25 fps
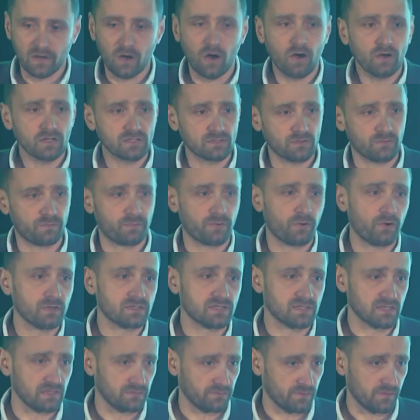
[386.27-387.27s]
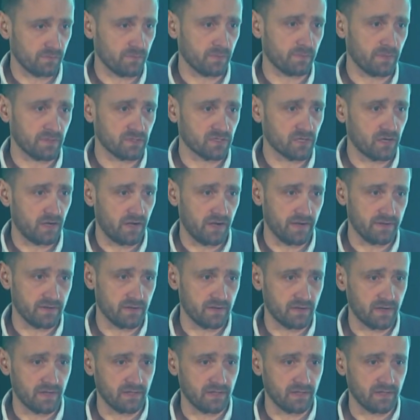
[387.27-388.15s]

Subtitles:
cost of processing will be much higher